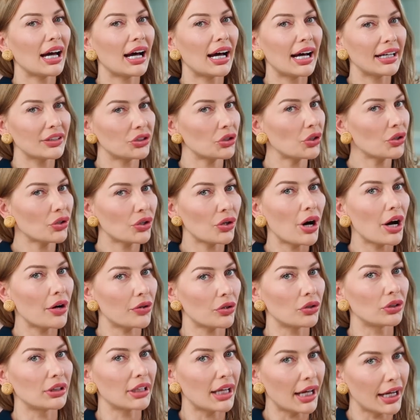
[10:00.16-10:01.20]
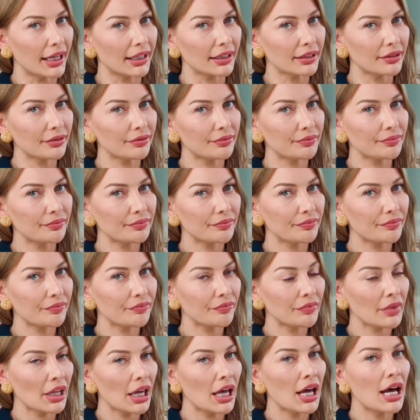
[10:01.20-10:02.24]
I don't go out online.
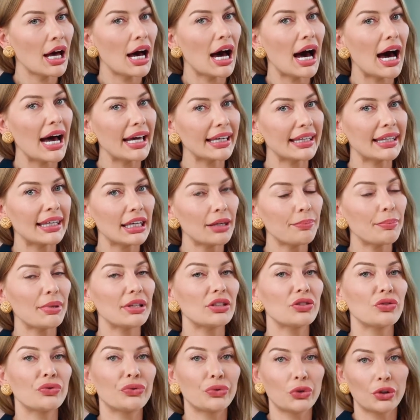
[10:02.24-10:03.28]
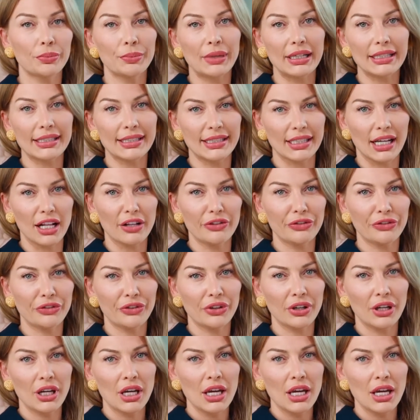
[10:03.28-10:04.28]
I keep it for myself.